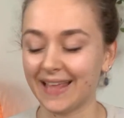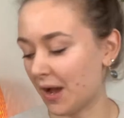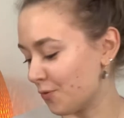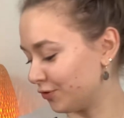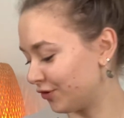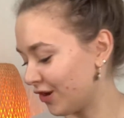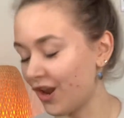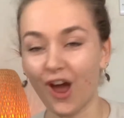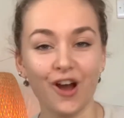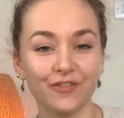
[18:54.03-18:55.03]
I would
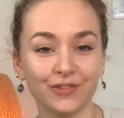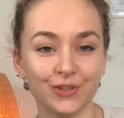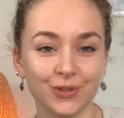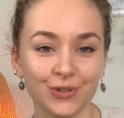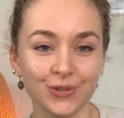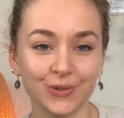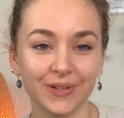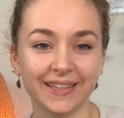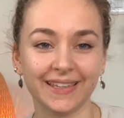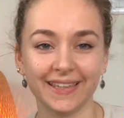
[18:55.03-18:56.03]
love to
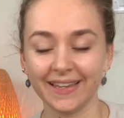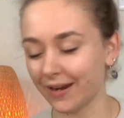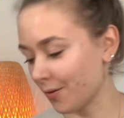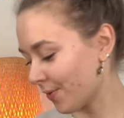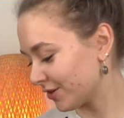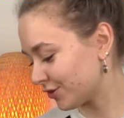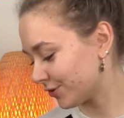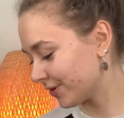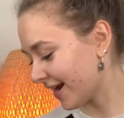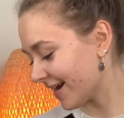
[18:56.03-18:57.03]
hear what
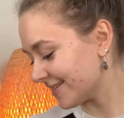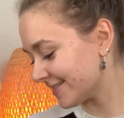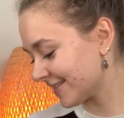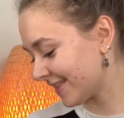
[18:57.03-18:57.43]
you guys